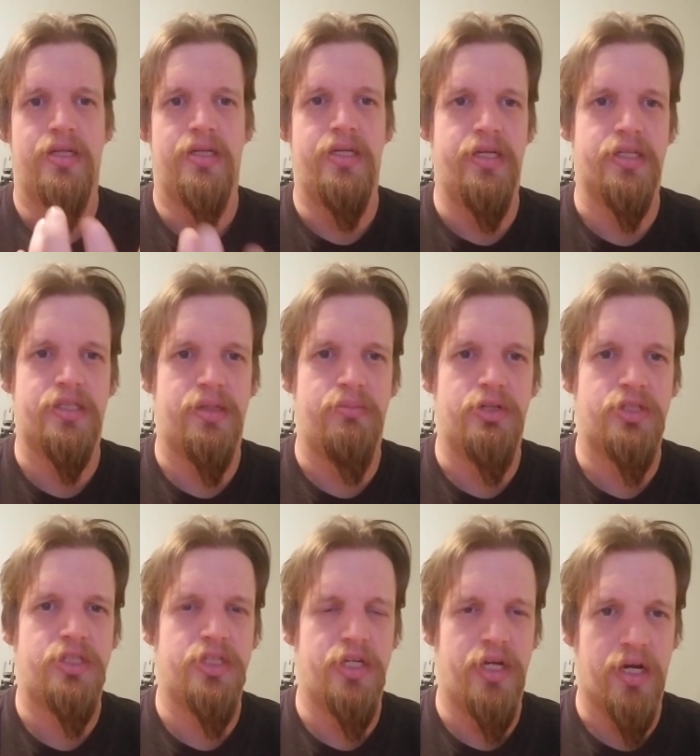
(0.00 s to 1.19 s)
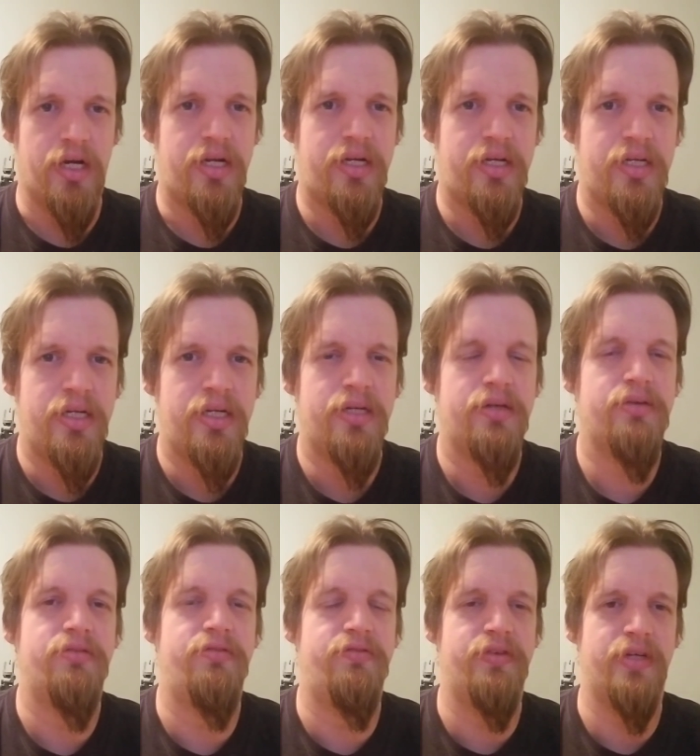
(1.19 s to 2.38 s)
He is the most generic
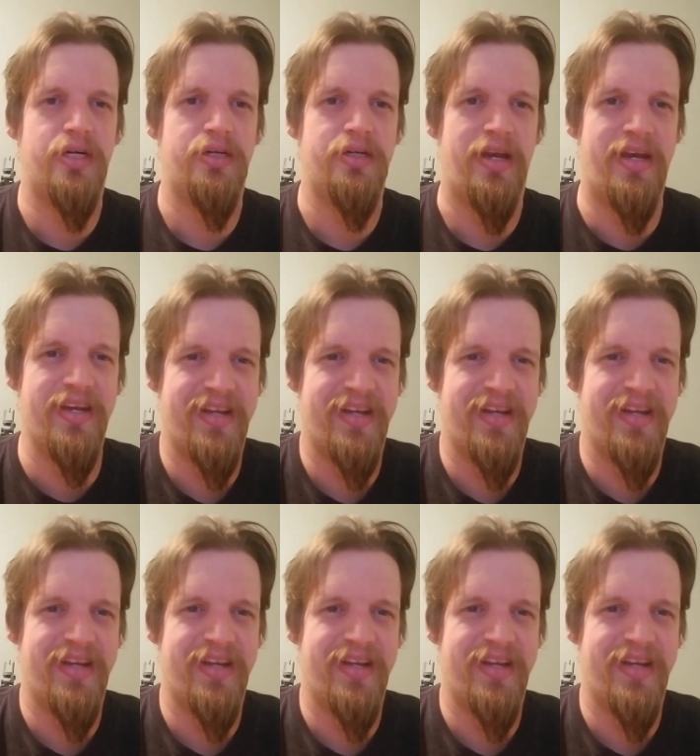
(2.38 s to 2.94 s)
villain